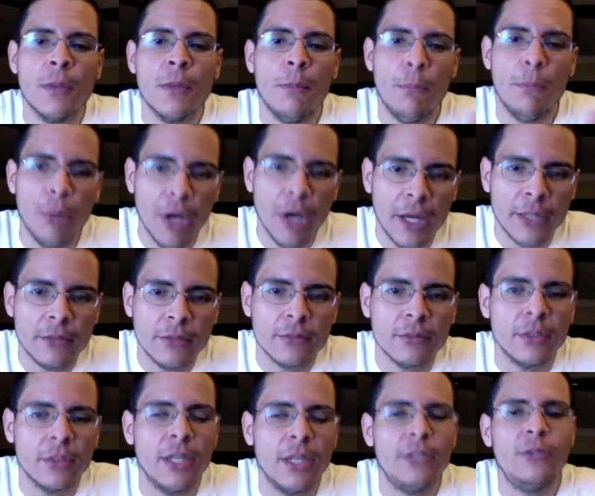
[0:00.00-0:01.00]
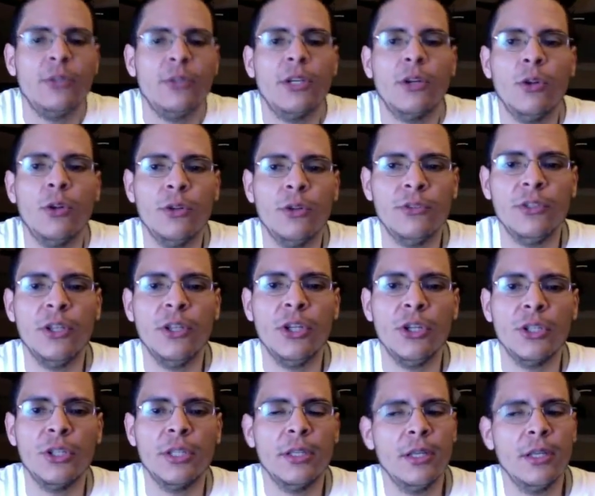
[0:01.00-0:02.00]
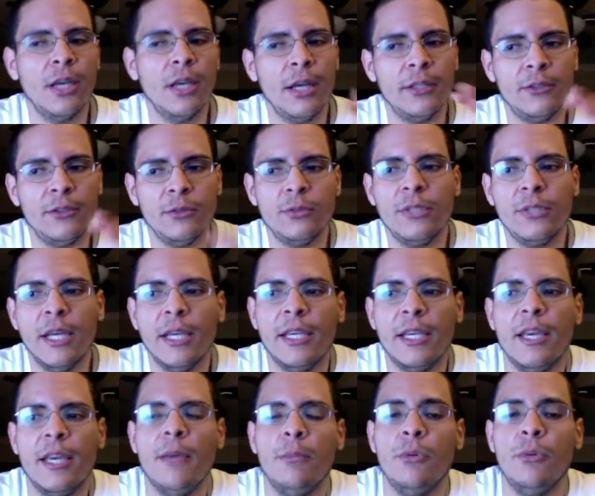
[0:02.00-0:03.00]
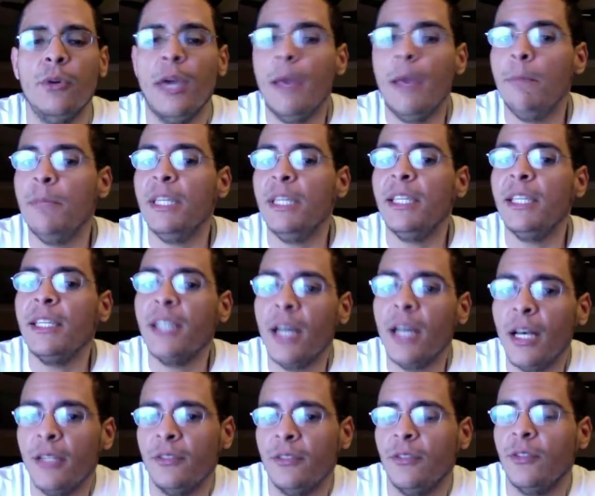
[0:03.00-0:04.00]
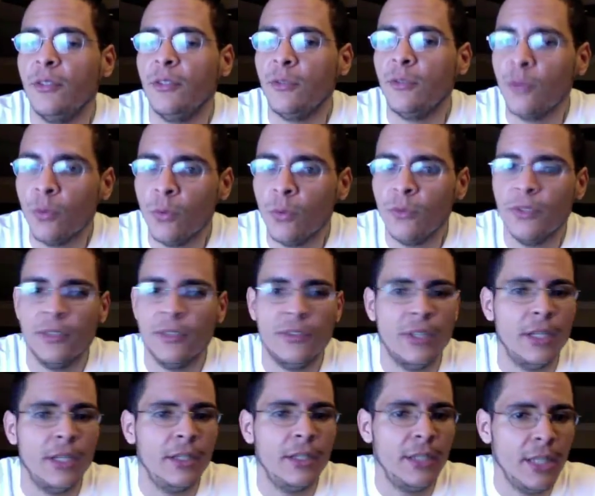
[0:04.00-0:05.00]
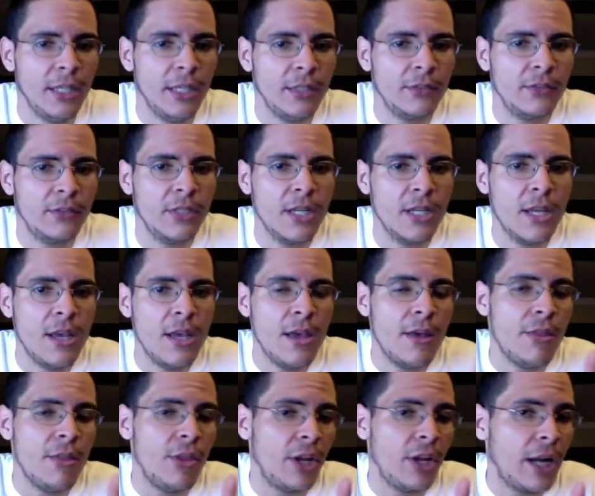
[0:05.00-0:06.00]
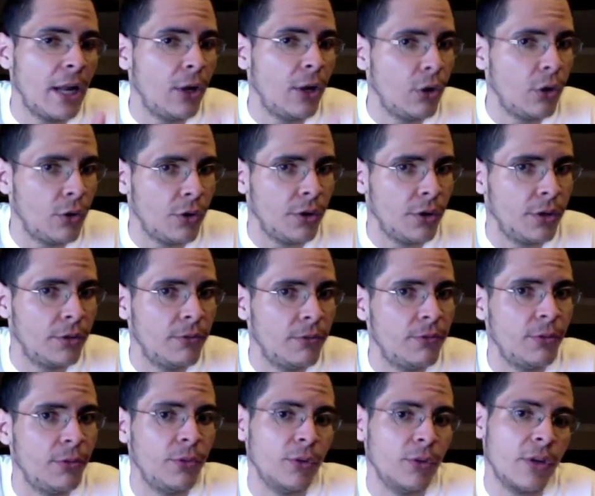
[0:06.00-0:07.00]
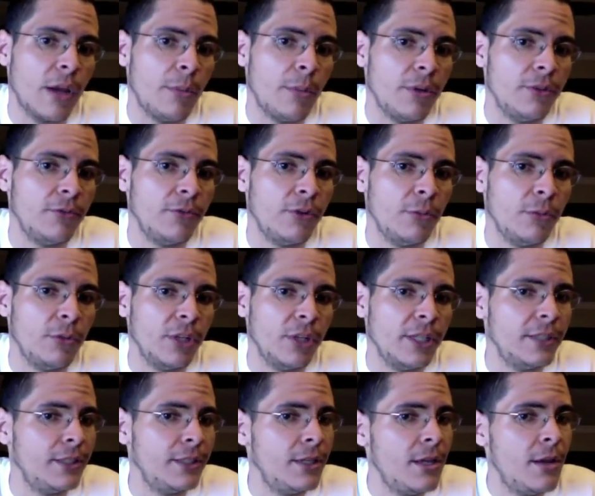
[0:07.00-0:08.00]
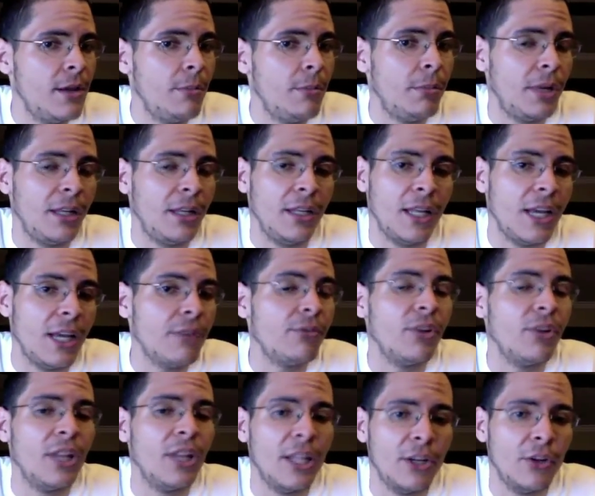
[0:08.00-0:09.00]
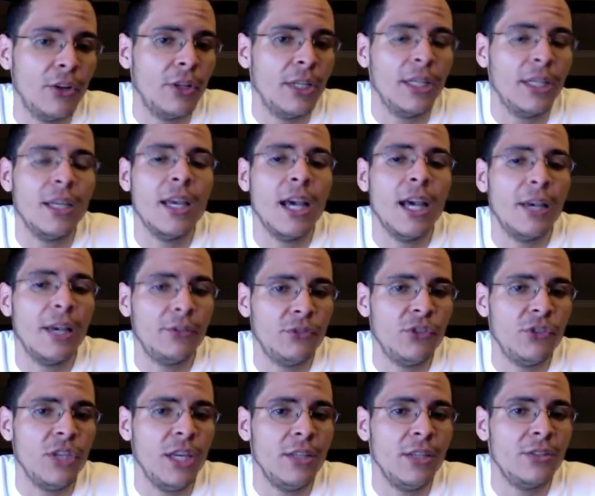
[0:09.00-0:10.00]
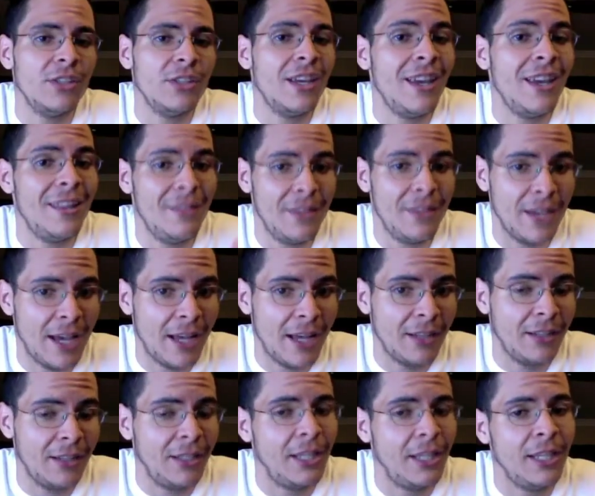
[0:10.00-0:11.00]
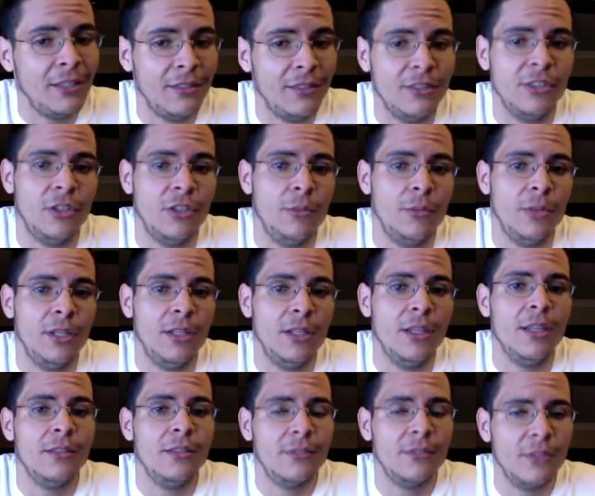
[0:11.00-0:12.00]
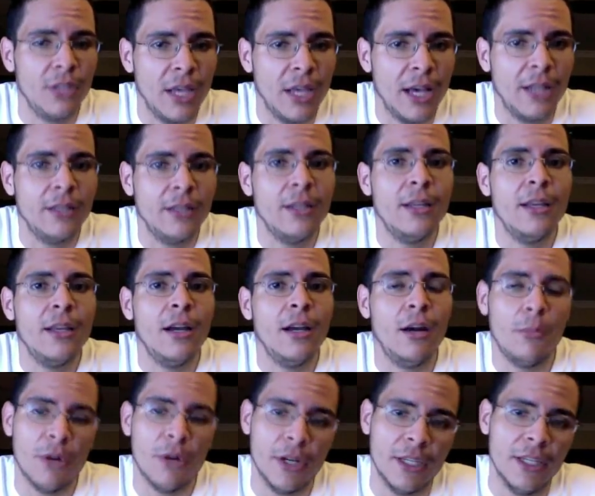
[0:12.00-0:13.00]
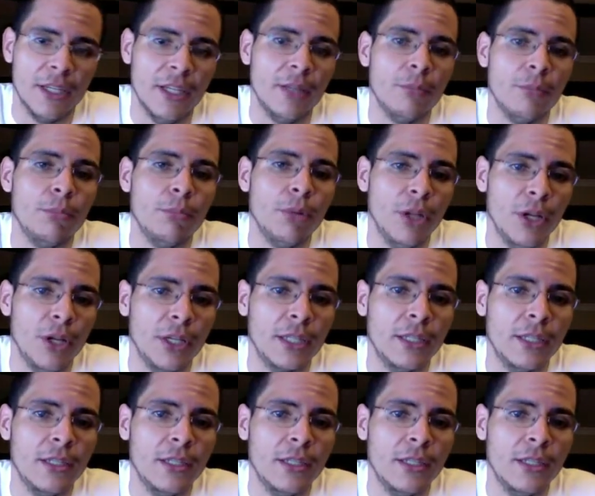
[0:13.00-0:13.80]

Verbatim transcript: But I took a closer look, I took that gamble, and because of the tools and techniques that I learned from the gravity formula, my life literally has changed. And that, ladies and gentlemen, it's not a marketing plug.